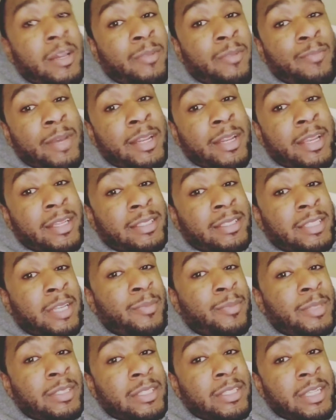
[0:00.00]
That's why my
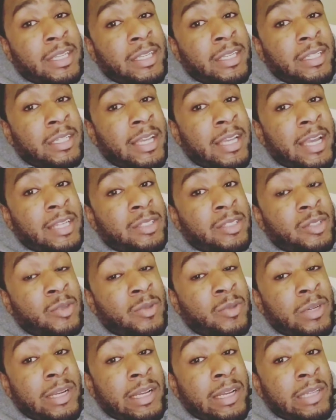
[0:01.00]
next step is getting the
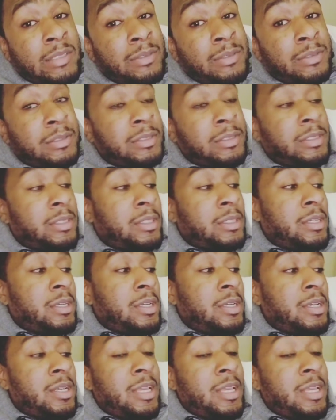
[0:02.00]
actual warehouse.